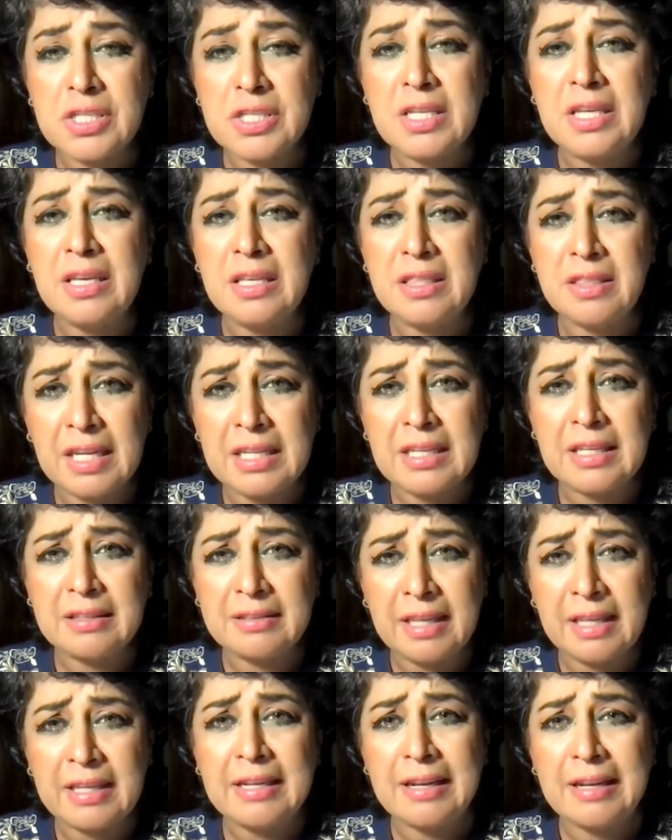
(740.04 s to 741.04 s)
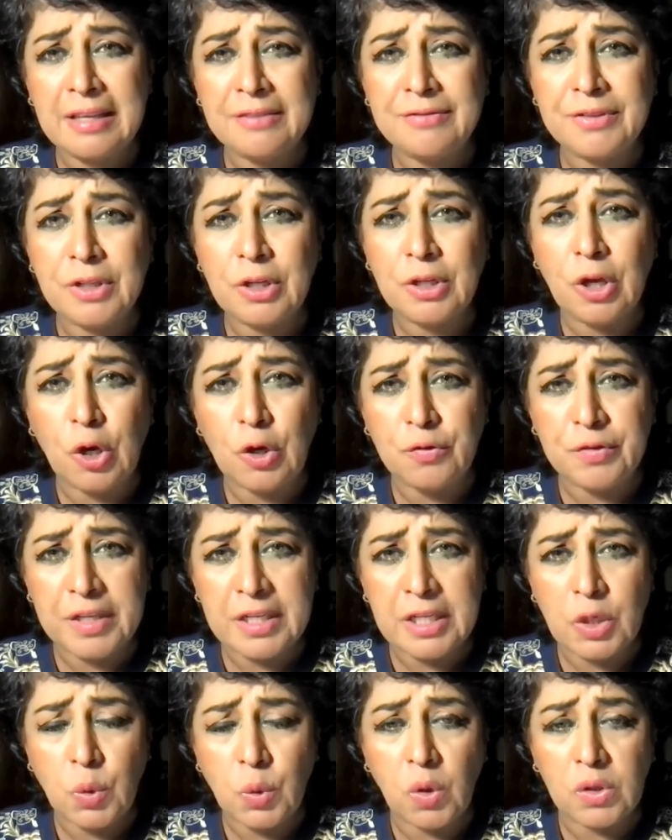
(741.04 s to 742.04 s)
to see that level
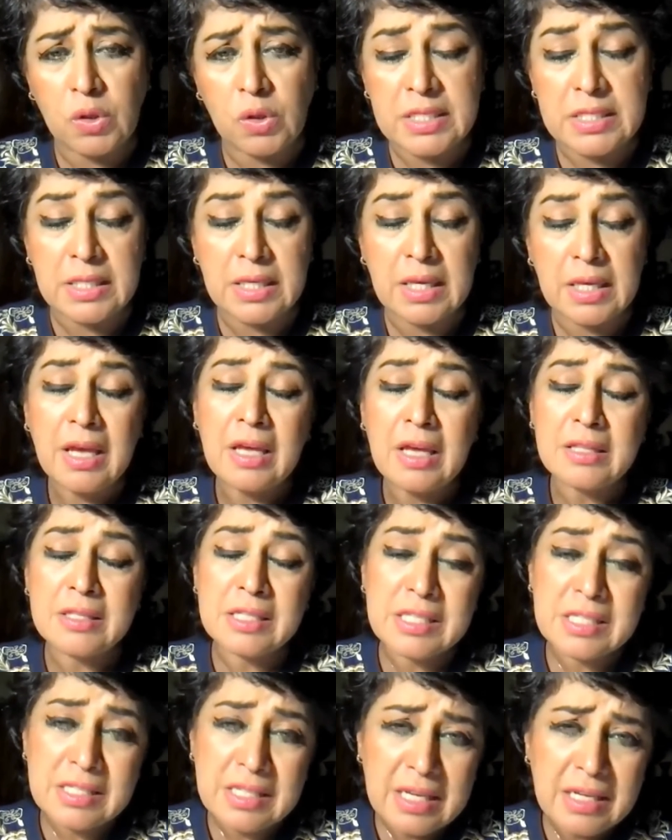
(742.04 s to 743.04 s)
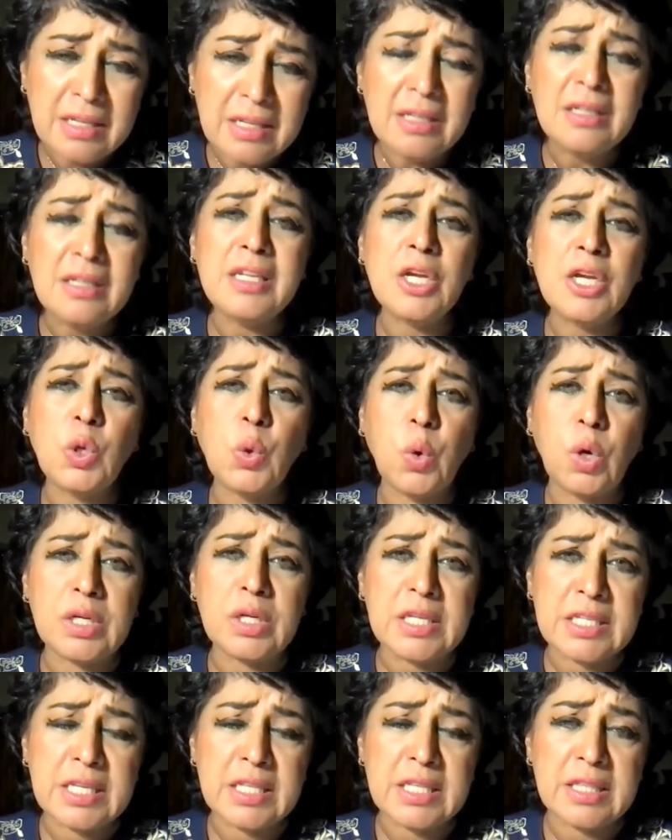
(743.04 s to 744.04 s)
of inequality. The second
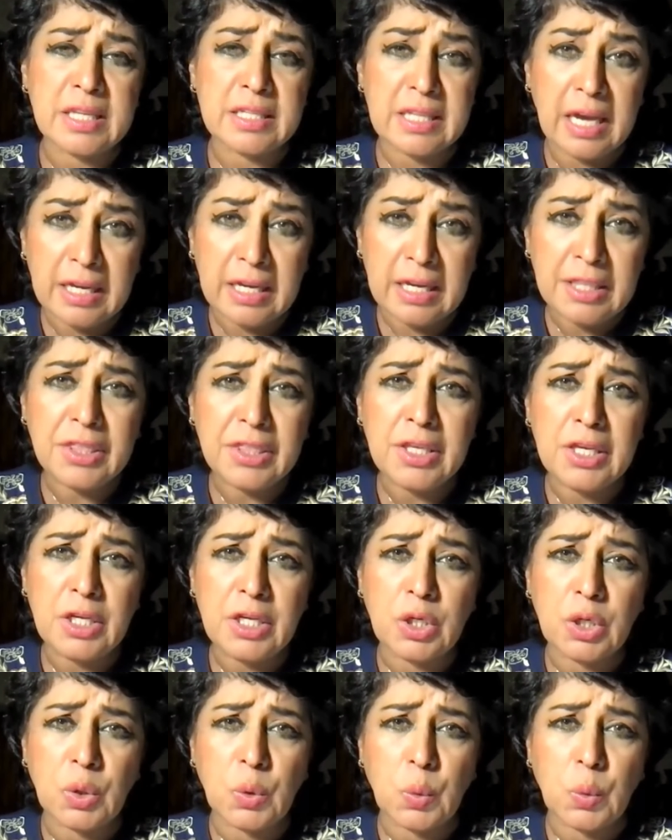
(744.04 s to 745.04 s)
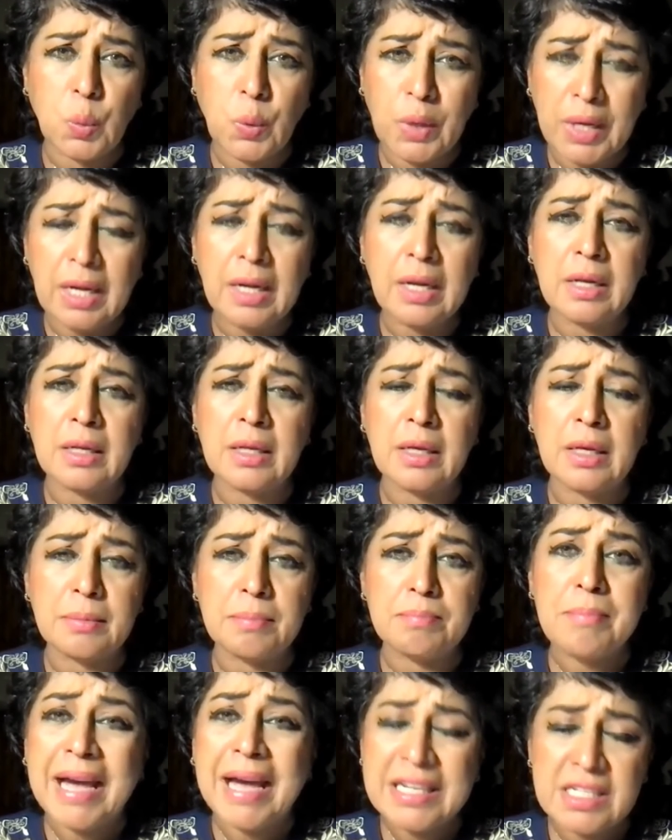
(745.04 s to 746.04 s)
inequality that I think
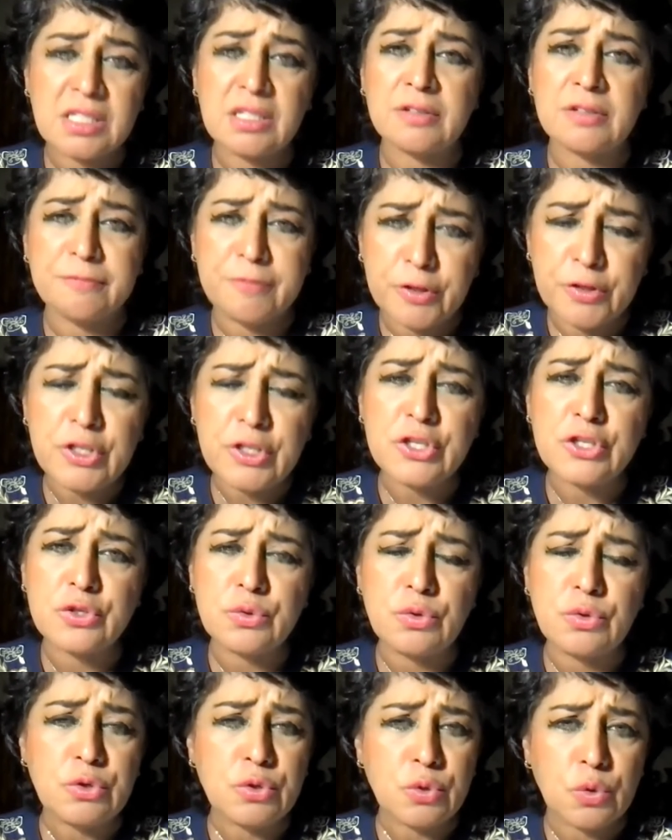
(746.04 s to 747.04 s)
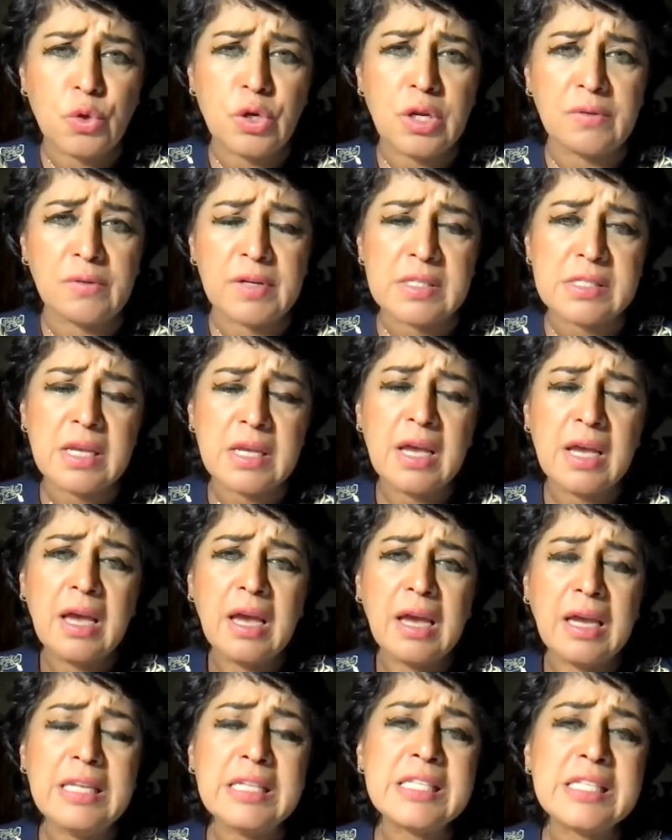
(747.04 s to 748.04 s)
will matter very soon to all of us
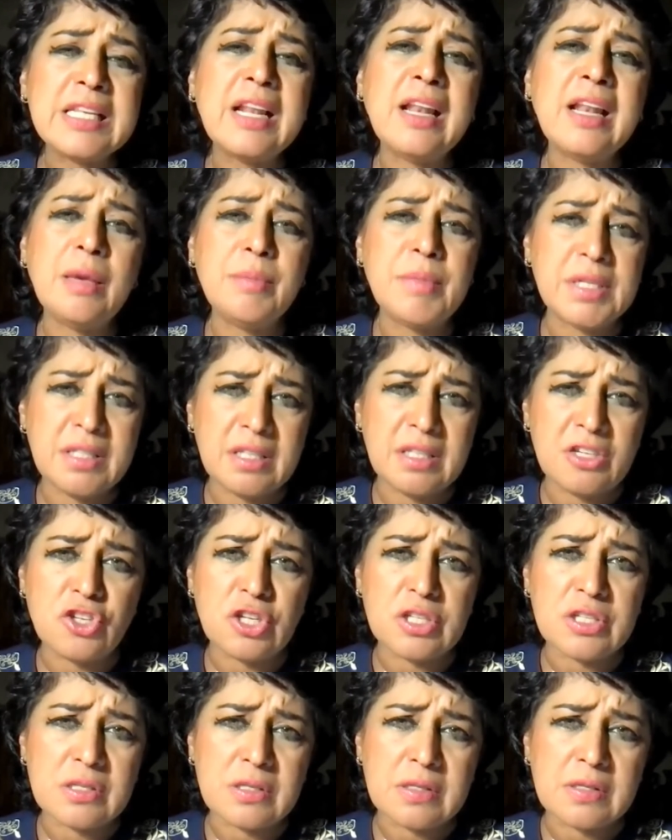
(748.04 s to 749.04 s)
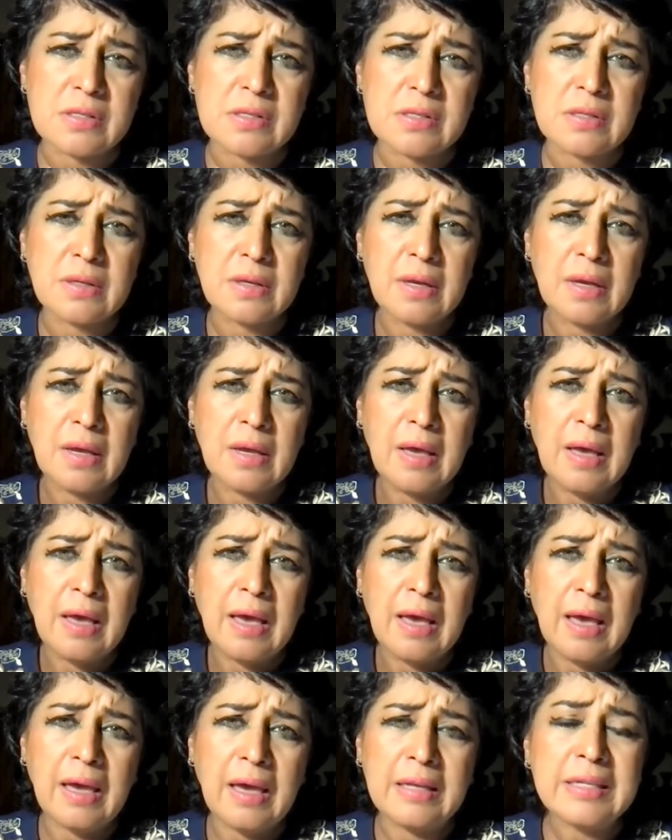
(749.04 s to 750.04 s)
is climate injustice.
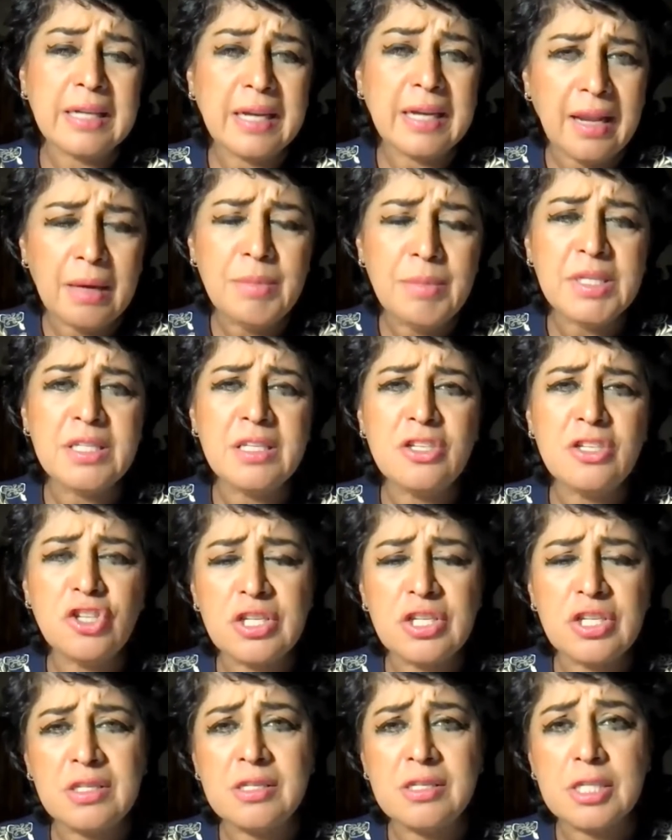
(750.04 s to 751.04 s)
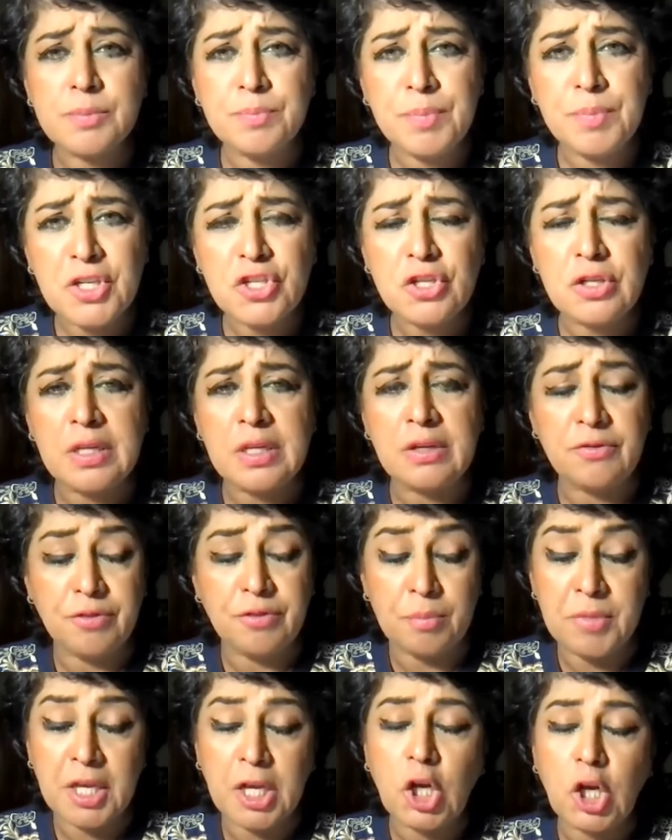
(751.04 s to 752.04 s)
And climate injustice, especially
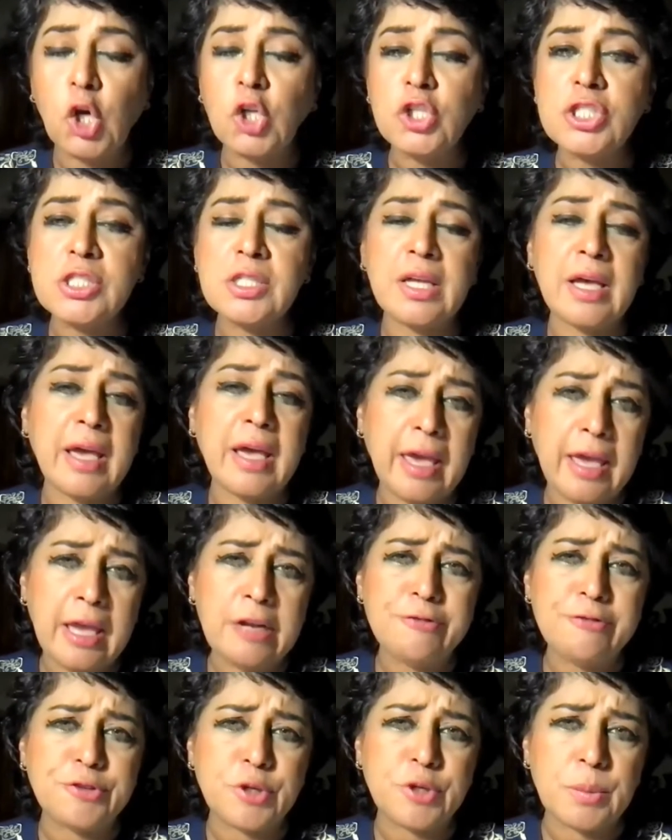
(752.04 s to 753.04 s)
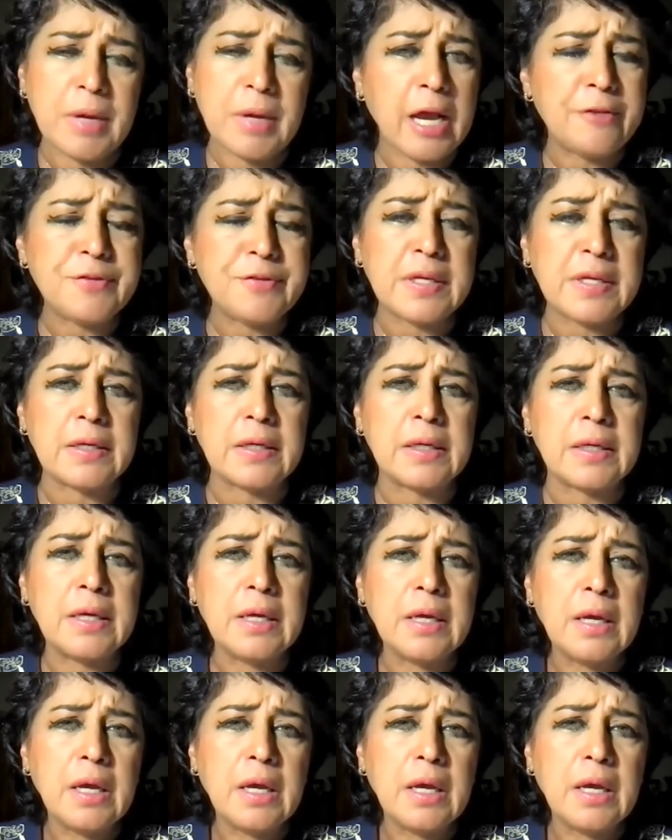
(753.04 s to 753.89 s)
from the continent I hail from, Africa,